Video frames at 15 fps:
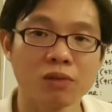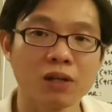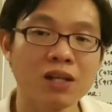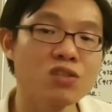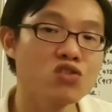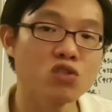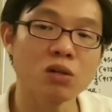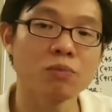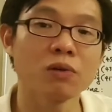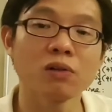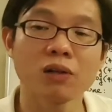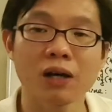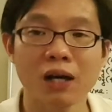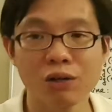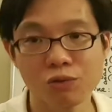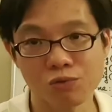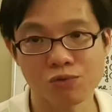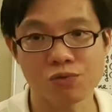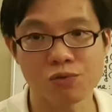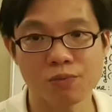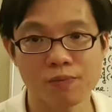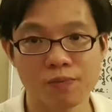non-suitable
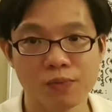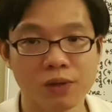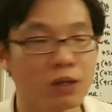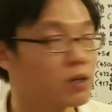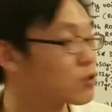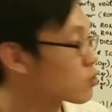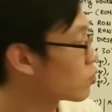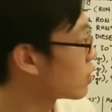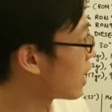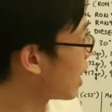arrows. So